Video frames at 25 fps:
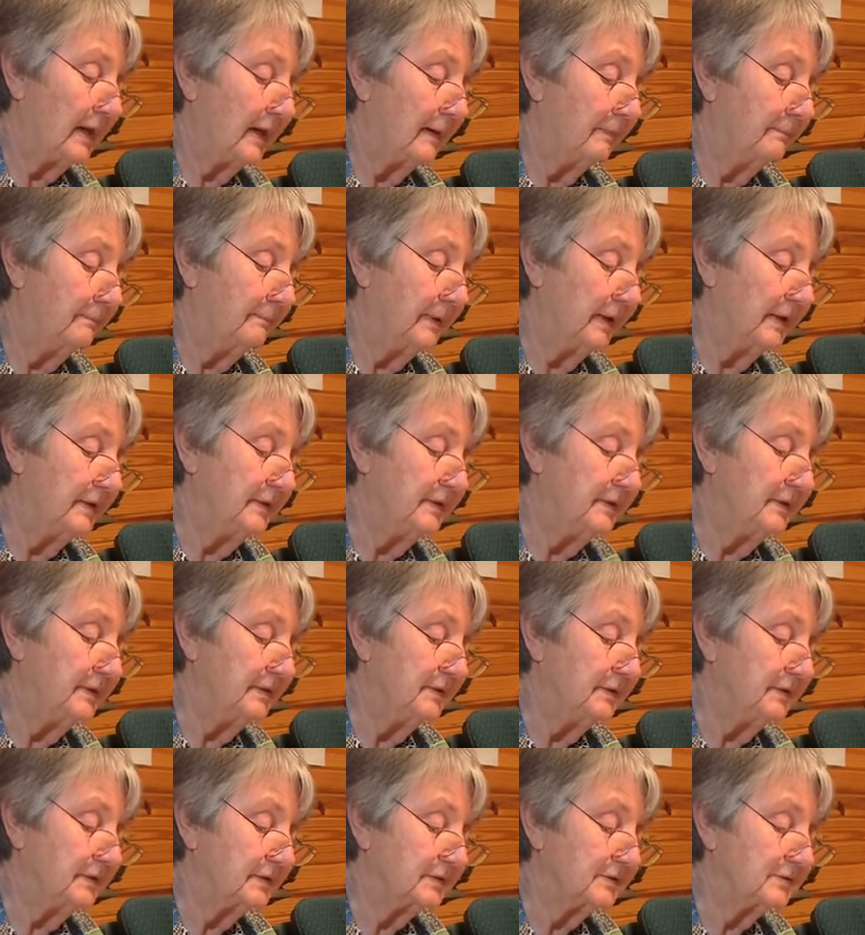
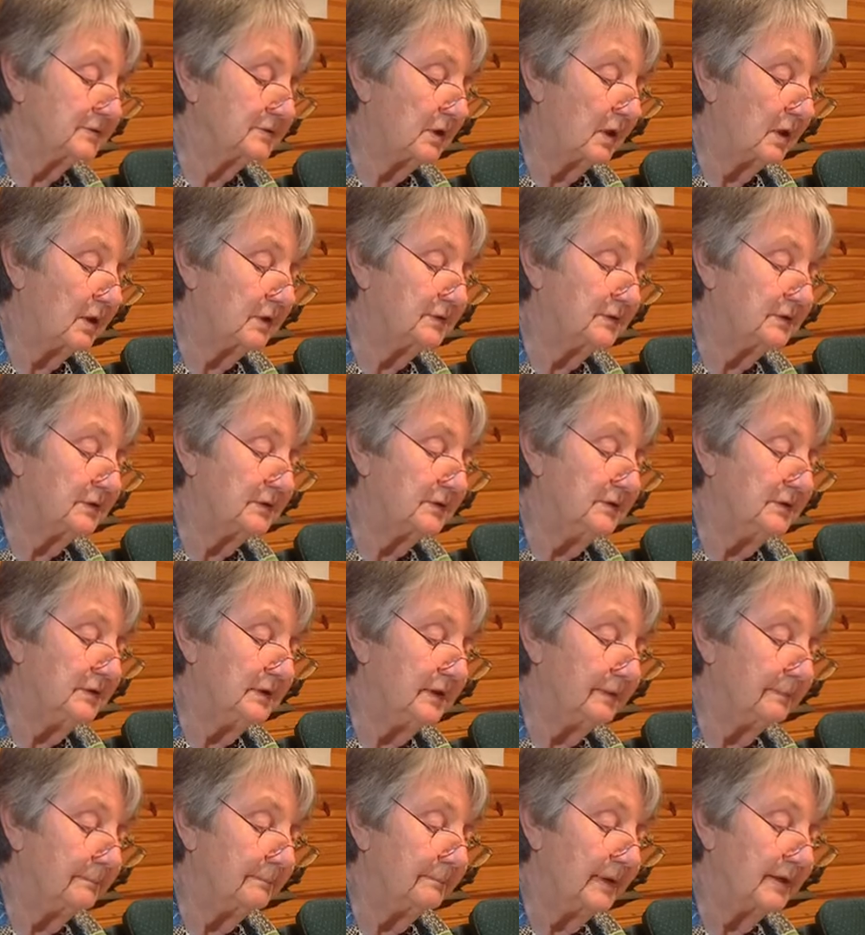abundant, exalted,
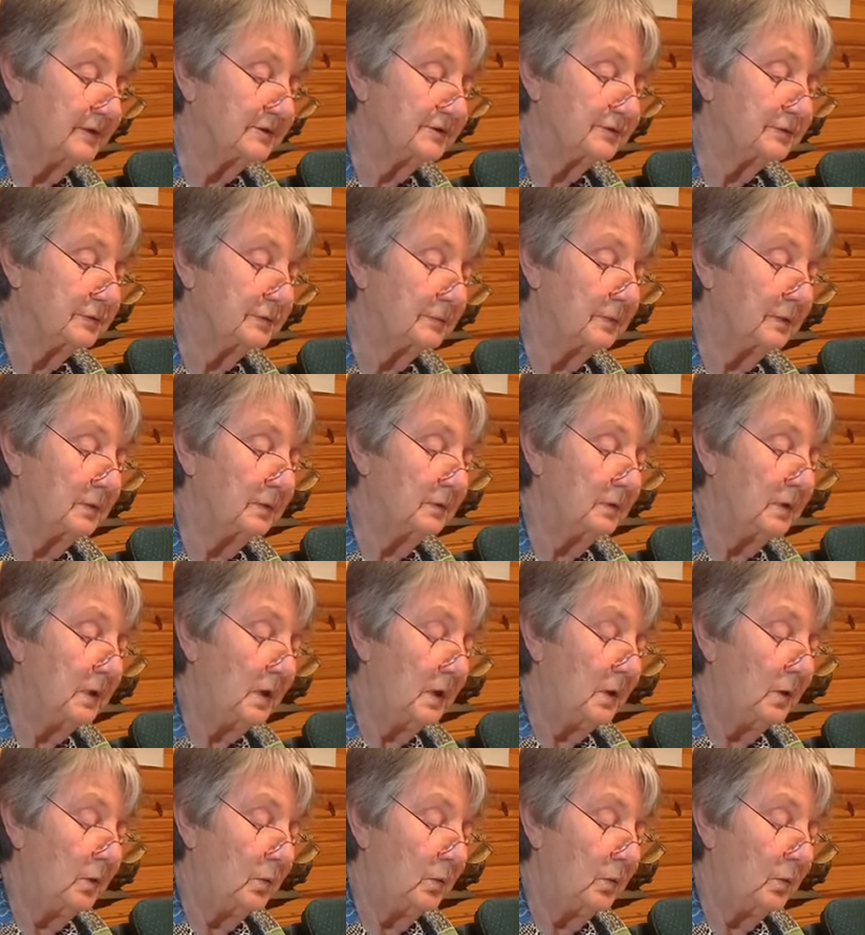immeasurable,